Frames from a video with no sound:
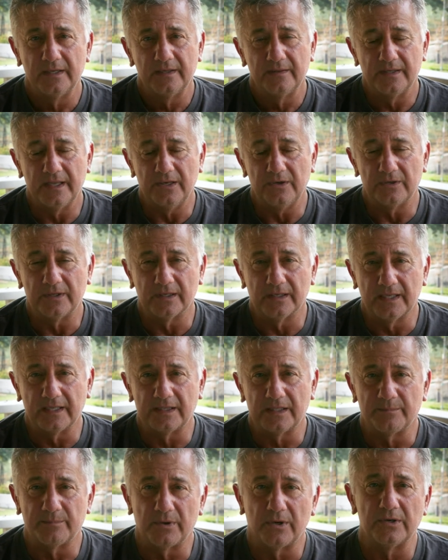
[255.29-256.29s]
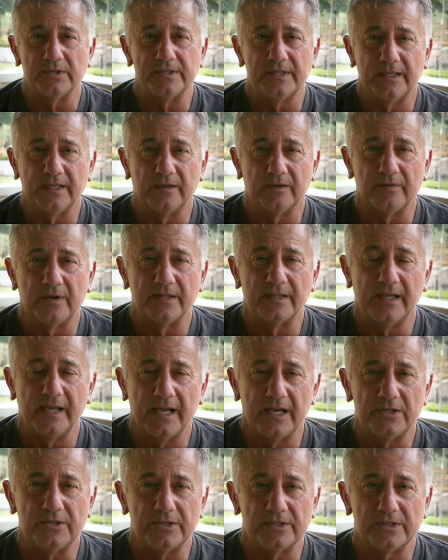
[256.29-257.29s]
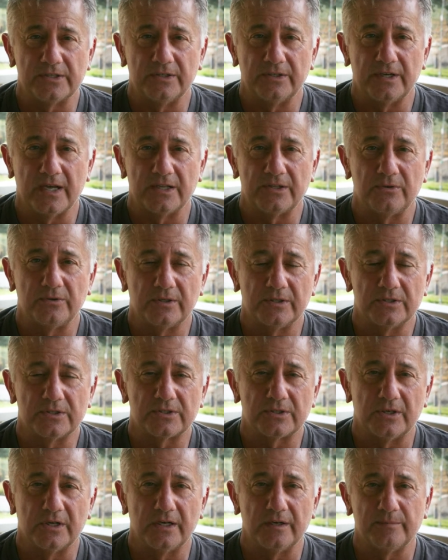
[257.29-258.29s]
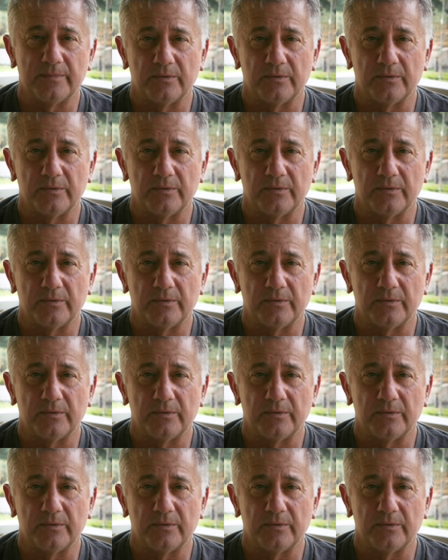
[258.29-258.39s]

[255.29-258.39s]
then you can let the birds eat around the edges and you're not too concerned.